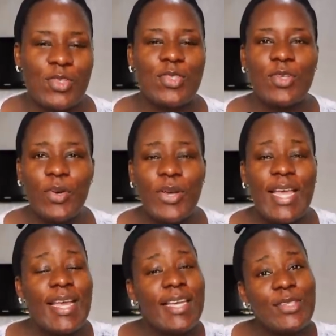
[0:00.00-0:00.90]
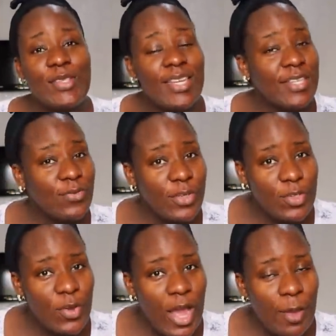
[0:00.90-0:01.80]
So in today's
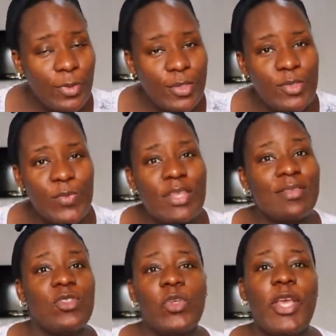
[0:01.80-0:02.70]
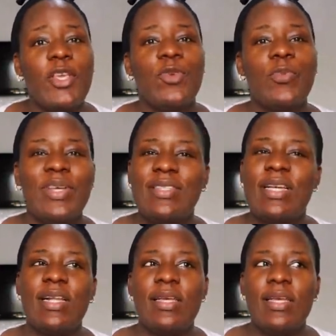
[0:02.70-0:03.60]
video, I'm going to be showing you
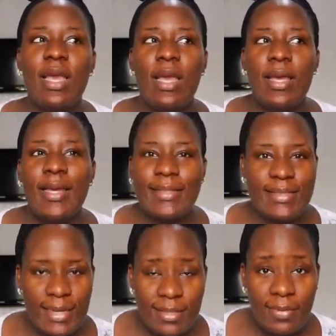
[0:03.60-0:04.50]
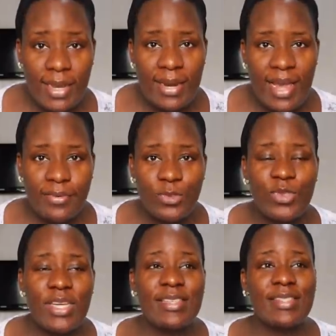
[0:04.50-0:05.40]
basically a day in my life.
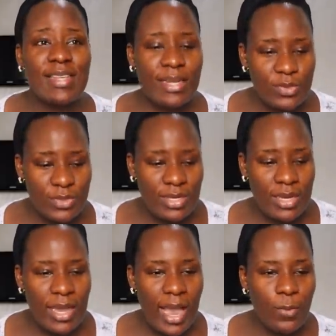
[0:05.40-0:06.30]
Today is Saturday.